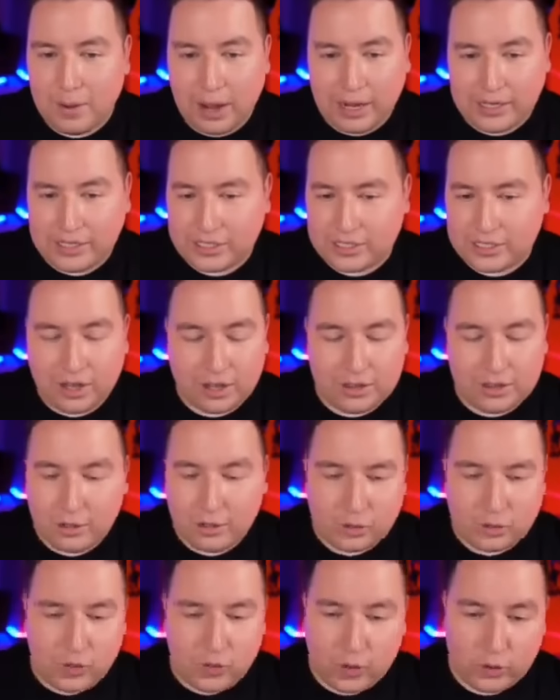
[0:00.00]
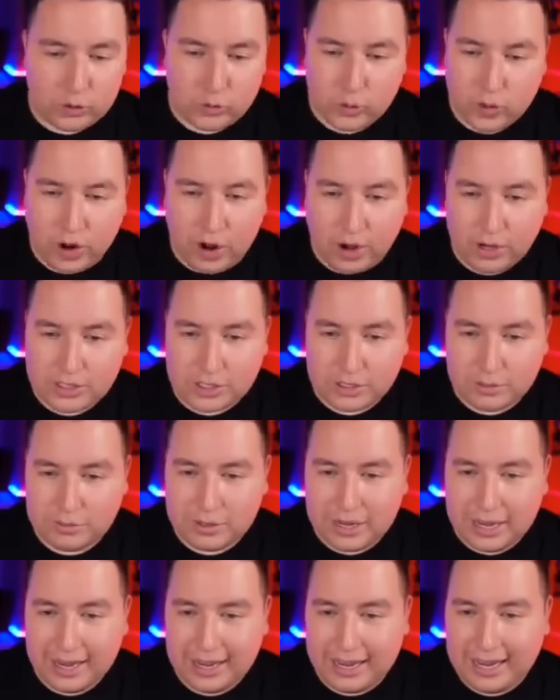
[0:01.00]
I just thought those photos were awesome,
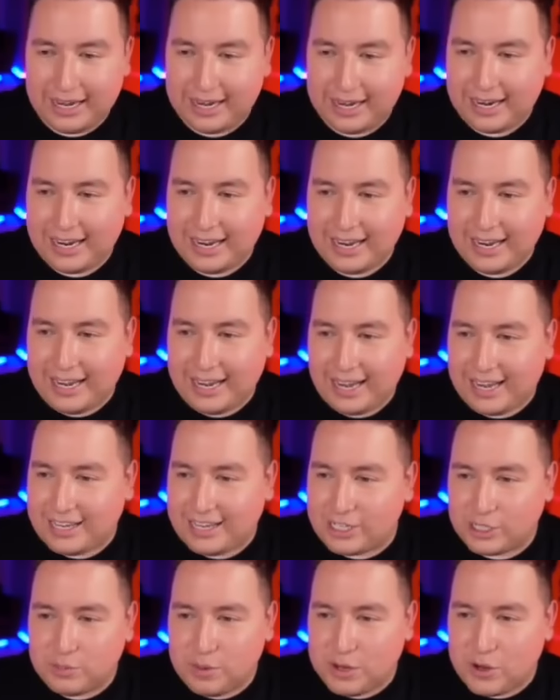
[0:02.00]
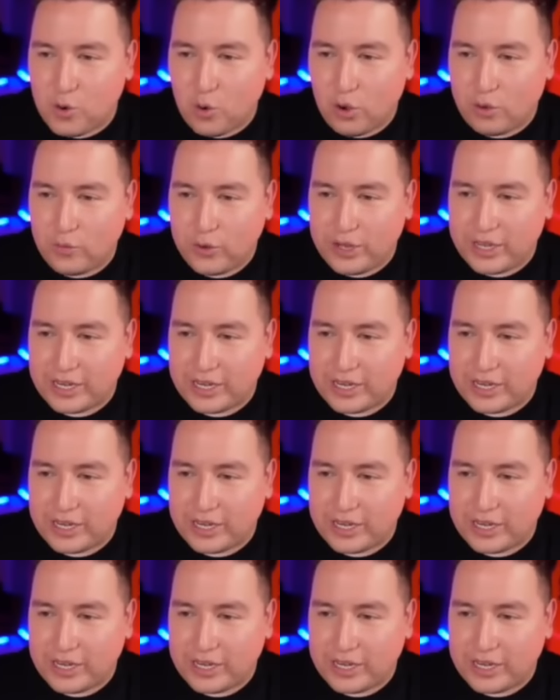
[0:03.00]
and it'd just be cool if we get a